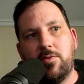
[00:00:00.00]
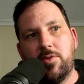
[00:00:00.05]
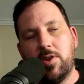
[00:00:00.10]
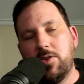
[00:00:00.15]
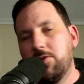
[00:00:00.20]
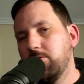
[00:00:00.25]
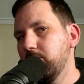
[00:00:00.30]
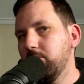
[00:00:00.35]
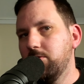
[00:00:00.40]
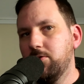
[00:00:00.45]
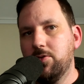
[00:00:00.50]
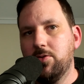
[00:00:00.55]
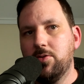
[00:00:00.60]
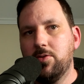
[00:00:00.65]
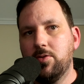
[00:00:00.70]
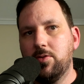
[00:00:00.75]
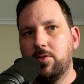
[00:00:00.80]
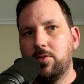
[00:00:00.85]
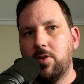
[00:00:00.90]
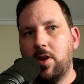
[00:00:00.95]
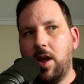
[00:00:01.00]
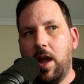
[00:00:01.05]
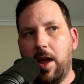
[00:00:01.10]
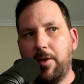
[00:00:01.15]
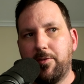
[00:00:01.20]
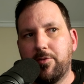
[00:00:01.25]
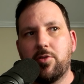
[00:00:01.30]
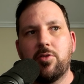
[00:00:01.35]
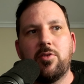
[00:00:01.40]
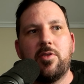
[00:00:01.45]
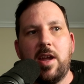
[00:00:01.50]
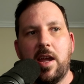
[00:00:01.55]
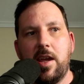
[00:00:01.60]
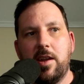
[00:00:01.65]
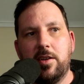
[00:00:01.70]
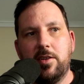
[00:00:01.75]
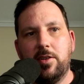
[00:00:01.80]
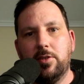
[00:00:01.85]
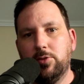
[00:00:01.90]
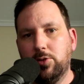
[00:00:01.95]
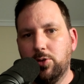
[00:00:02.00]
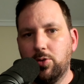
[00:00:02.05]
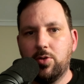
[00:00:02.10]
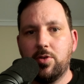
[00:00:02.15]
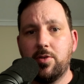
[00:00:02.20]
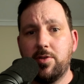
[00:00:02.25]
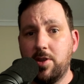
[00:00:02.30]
that you have created a look